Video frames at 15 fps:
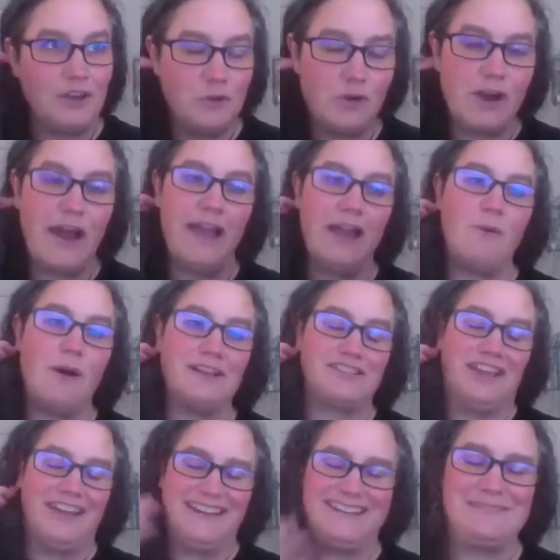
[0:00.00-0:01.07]
your
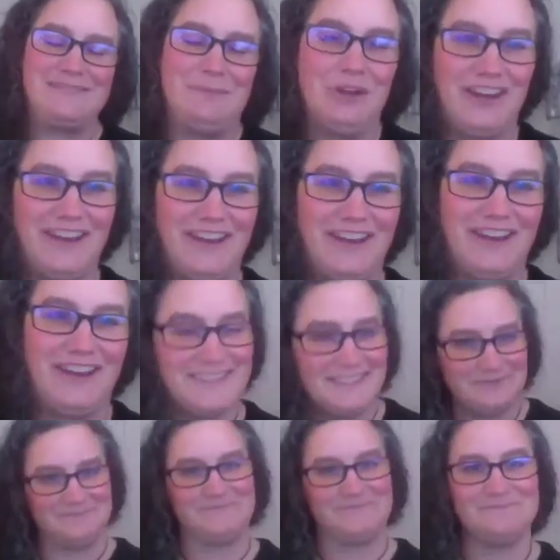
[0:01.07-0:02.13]
ayahuasca
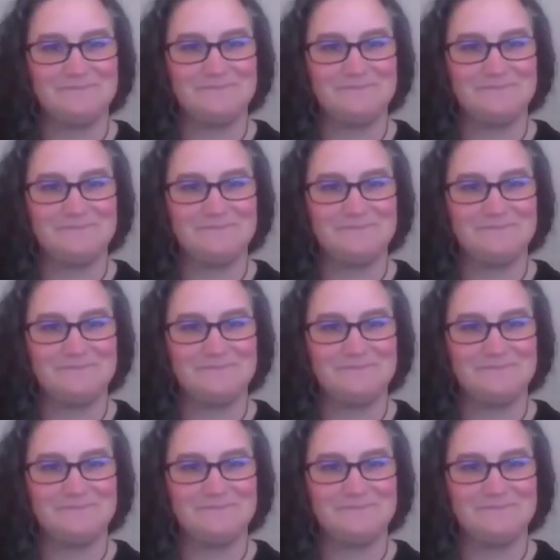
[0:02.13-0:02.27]
experience.